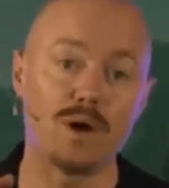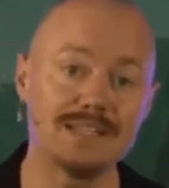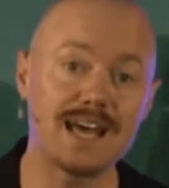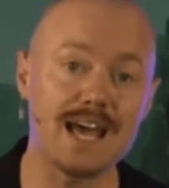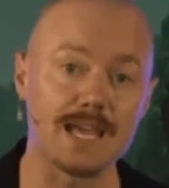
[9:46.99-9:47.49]
But
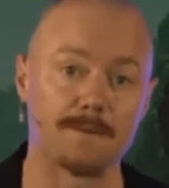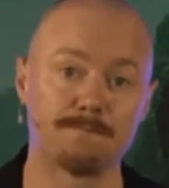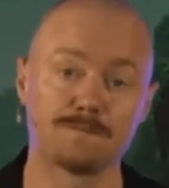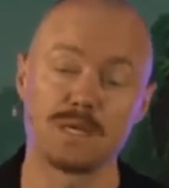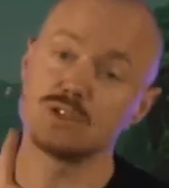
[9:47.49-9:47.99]
one day,
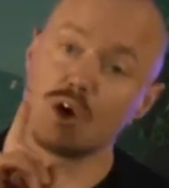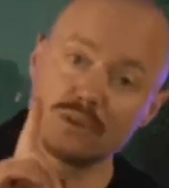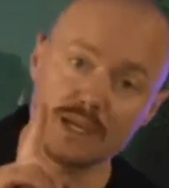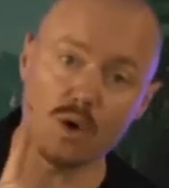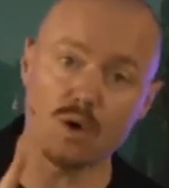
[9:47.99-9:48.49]
his
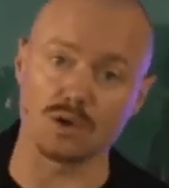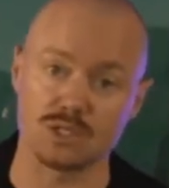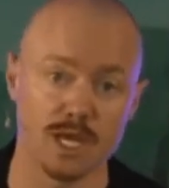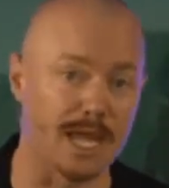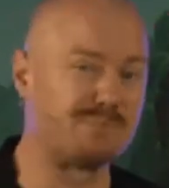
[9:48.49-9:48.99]
only
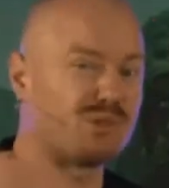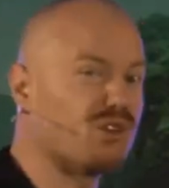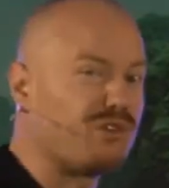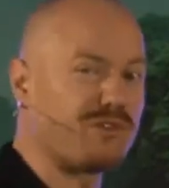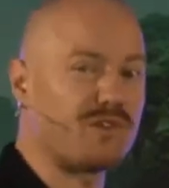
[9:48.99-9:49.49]
horse, it
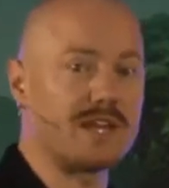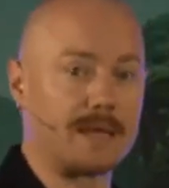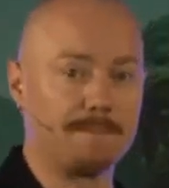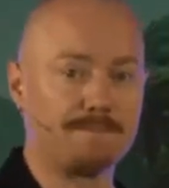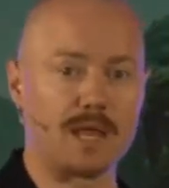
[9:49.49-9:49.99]
broke
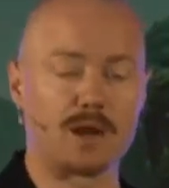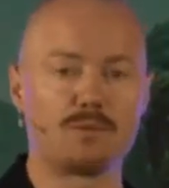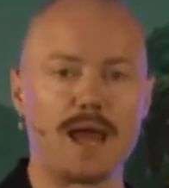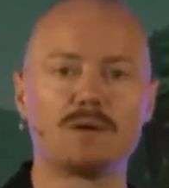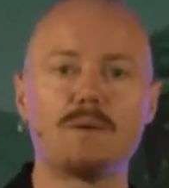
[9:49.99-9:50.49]
free
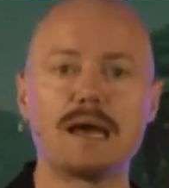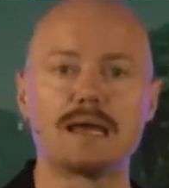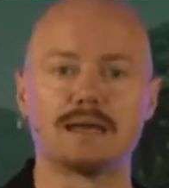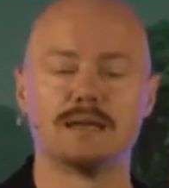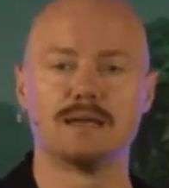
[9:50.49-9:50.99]
and it ran
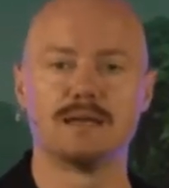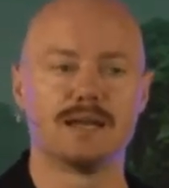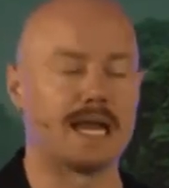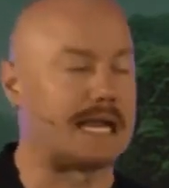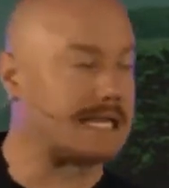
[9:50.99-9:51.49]
away.
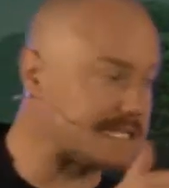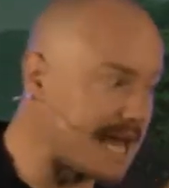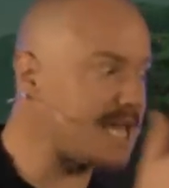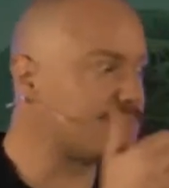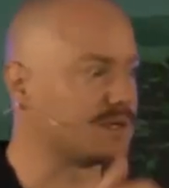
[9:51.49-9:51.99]
And his
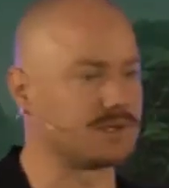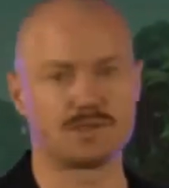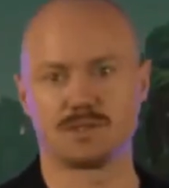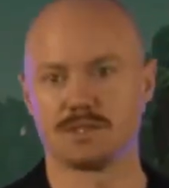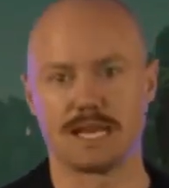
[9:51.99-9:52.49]

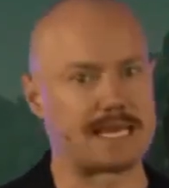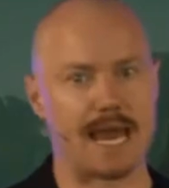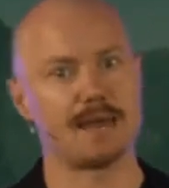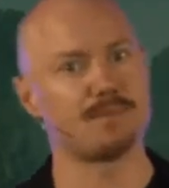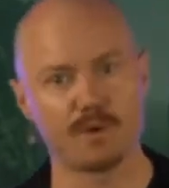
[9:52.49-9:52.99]
neighbors, they
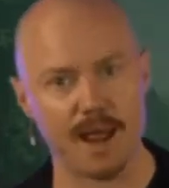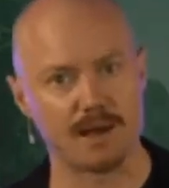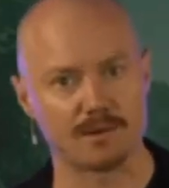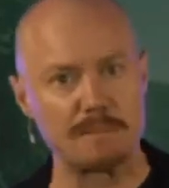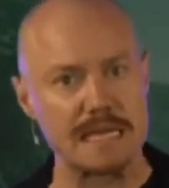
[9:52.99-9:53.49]
came
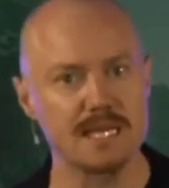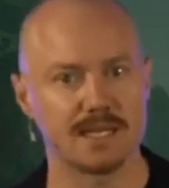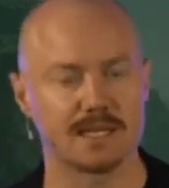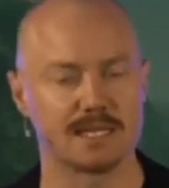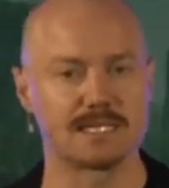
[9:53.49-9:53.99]
around
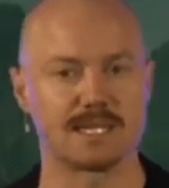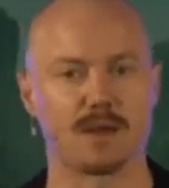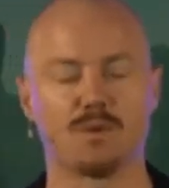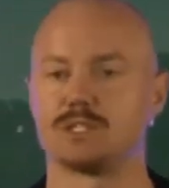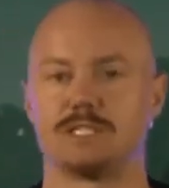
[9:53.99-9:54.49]
immediately
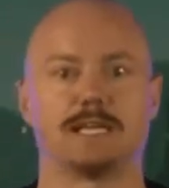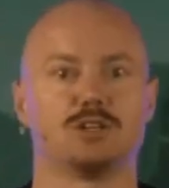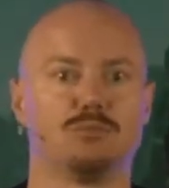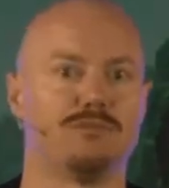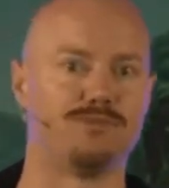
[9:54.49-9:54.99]
saying, What
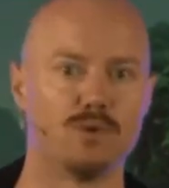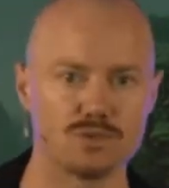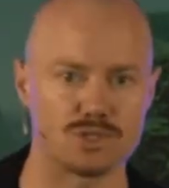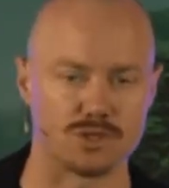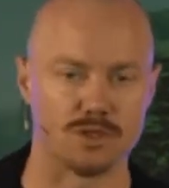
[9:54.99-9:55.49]
terrible
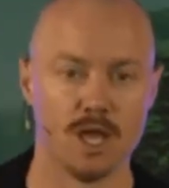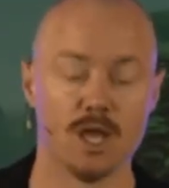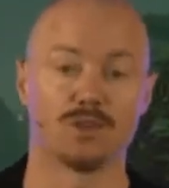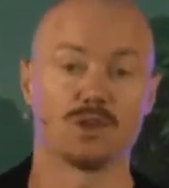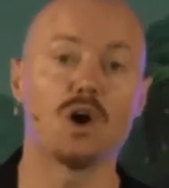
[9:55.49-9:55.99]
fortune!
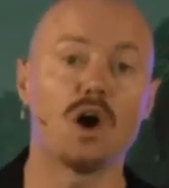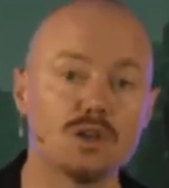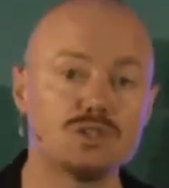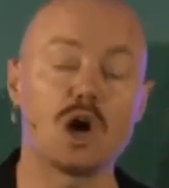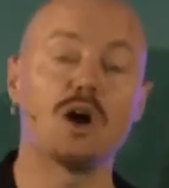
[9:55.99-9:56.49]
The
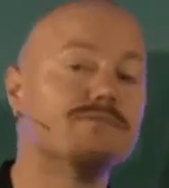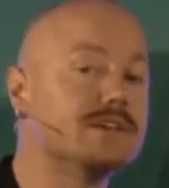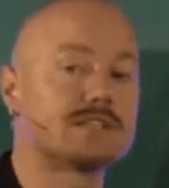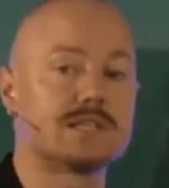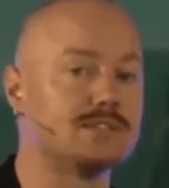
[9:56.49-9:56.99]
gods
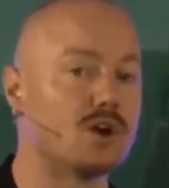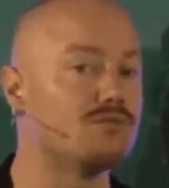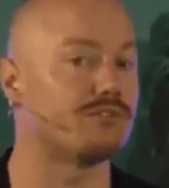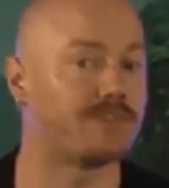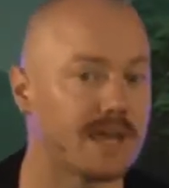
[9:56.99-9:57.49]
obviously
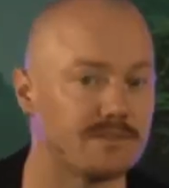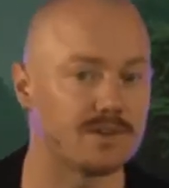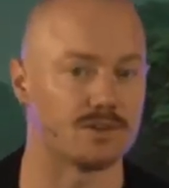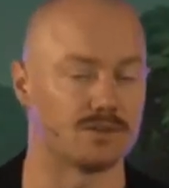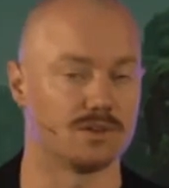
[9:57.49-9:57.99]
don't
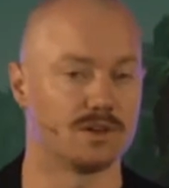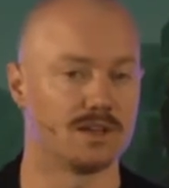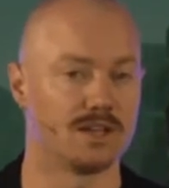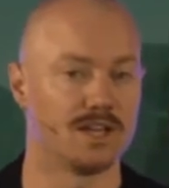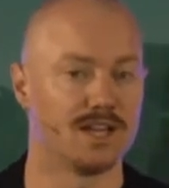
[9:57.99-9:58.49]
favor you.